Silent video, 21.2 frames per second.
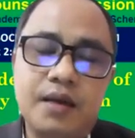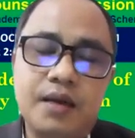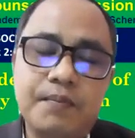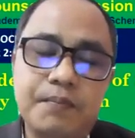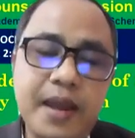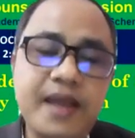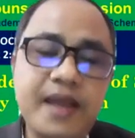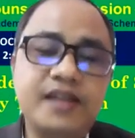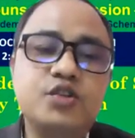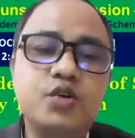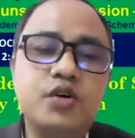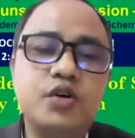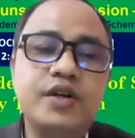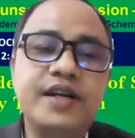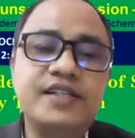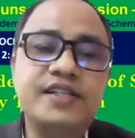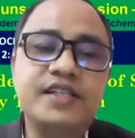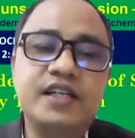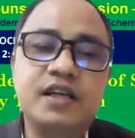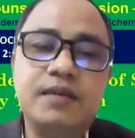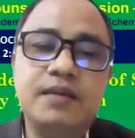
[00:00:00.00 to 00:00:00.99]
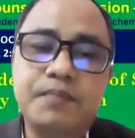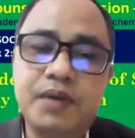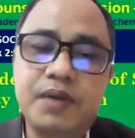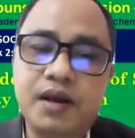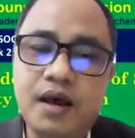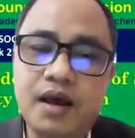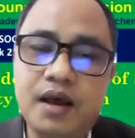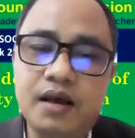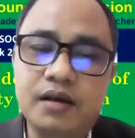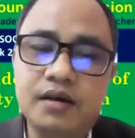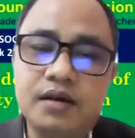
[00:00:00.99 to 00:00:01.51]
based on natural
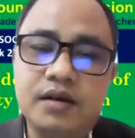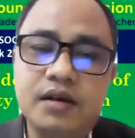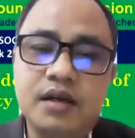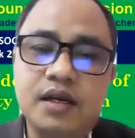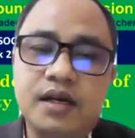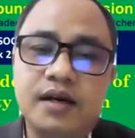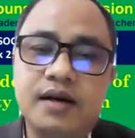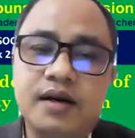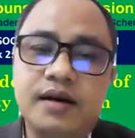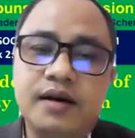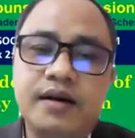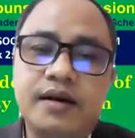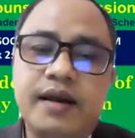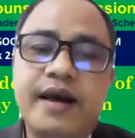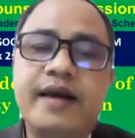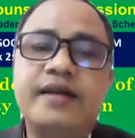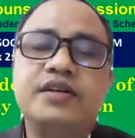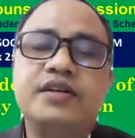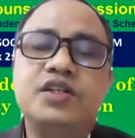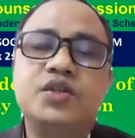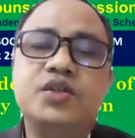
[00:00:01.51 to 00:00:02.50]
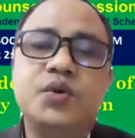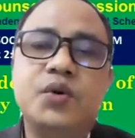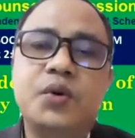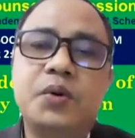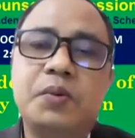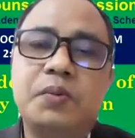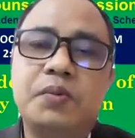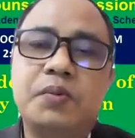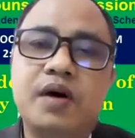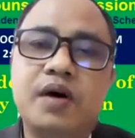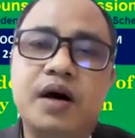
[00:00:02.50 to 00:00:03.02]
product. Then,
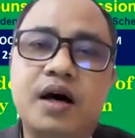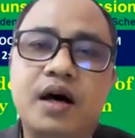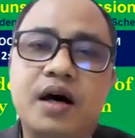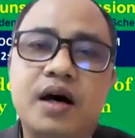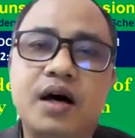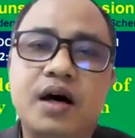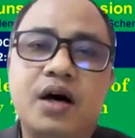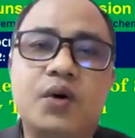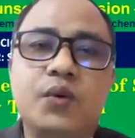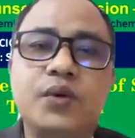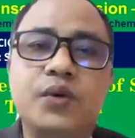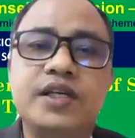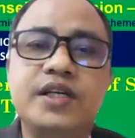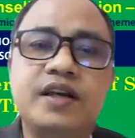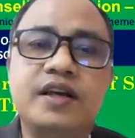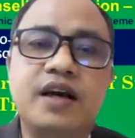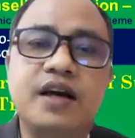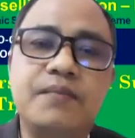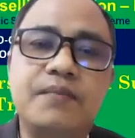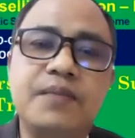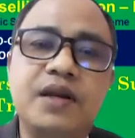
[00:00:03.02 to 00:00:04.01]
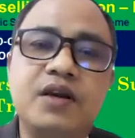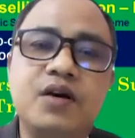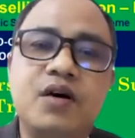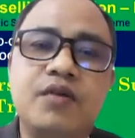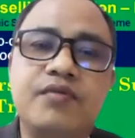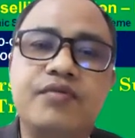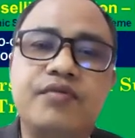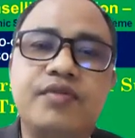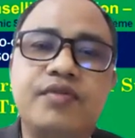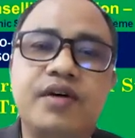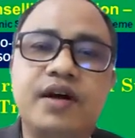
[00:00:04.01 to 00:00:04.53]
with the coming
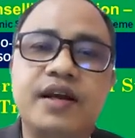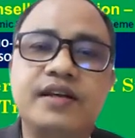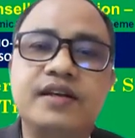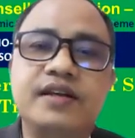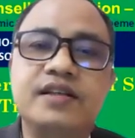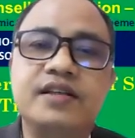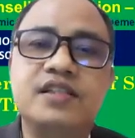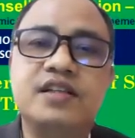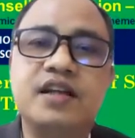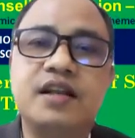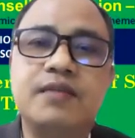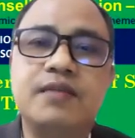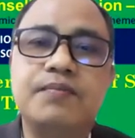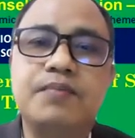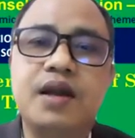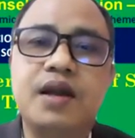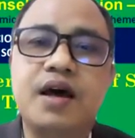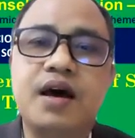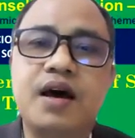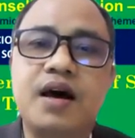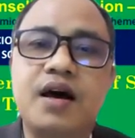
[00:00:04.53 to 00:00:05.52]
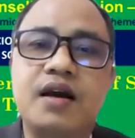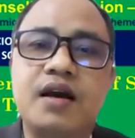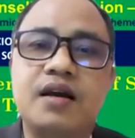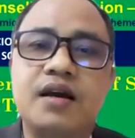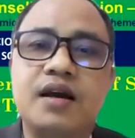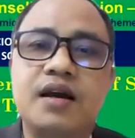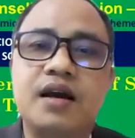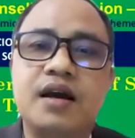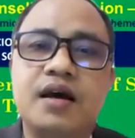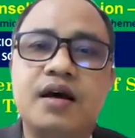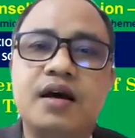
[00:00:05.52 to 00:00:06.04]
of industrial product,
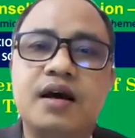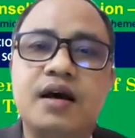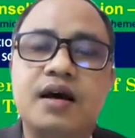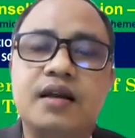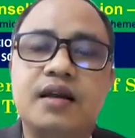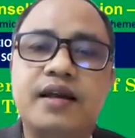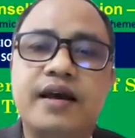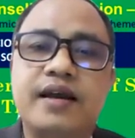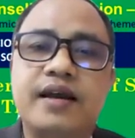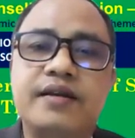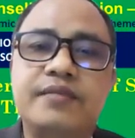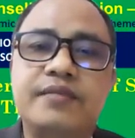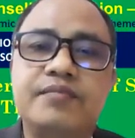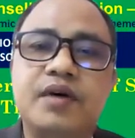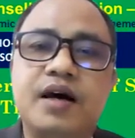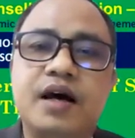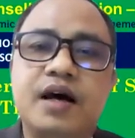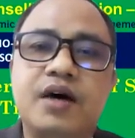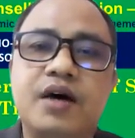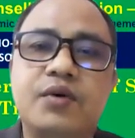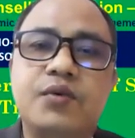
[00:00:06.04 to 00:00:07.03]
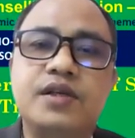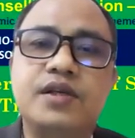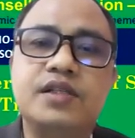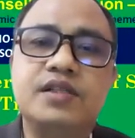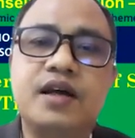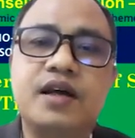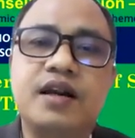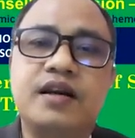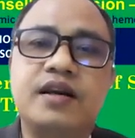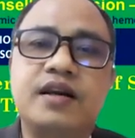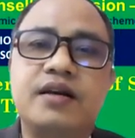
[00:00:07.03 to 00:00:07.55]
then we
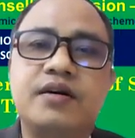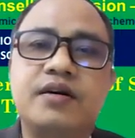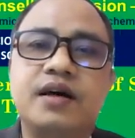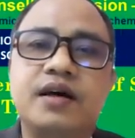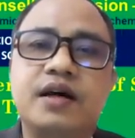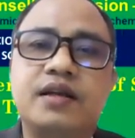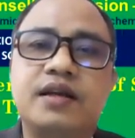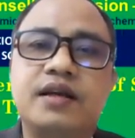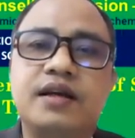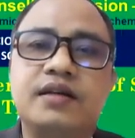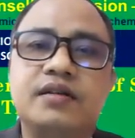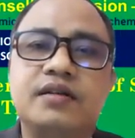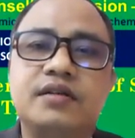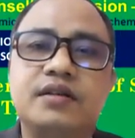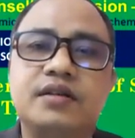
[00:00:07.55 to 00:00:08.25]
started